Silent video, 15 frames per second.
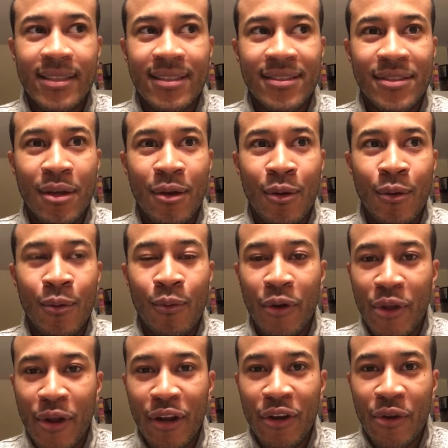So what
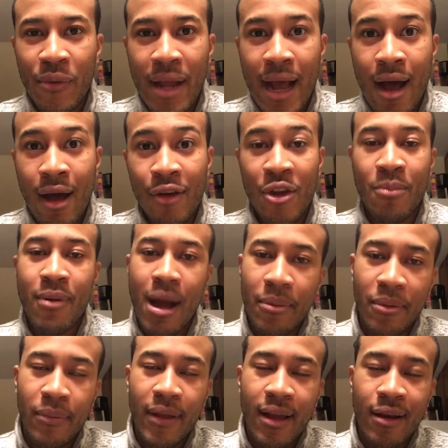are you gonna do now? You're
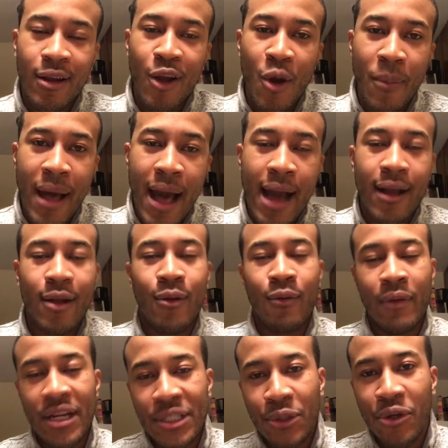probably gonna go back,
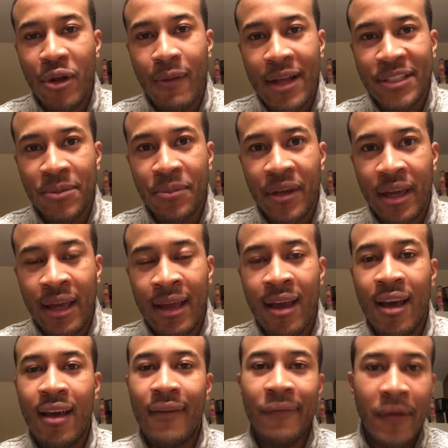retool your recipe,
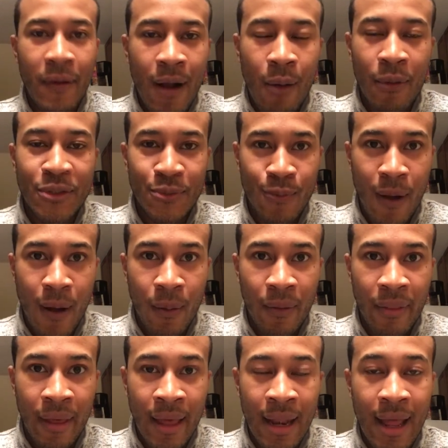figure out what's wrong
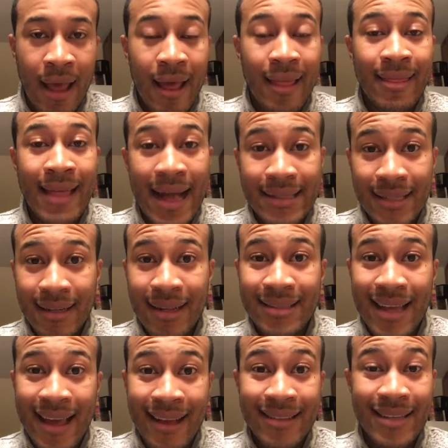with it. That's gonna
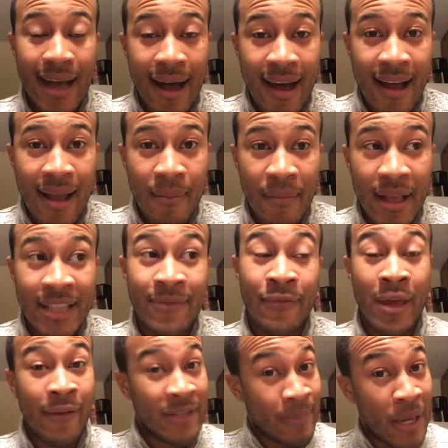take time,
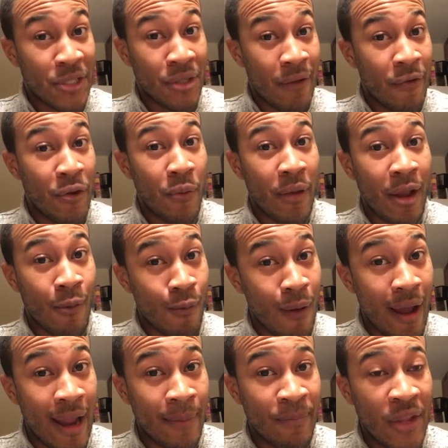especially if you're doing it
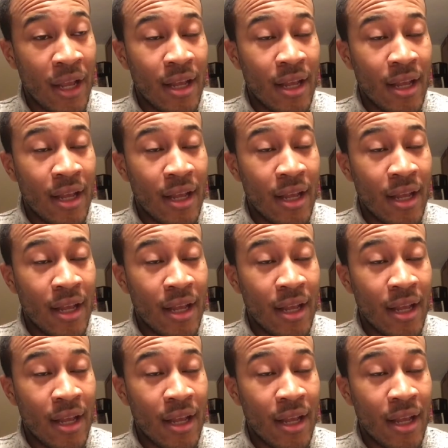right.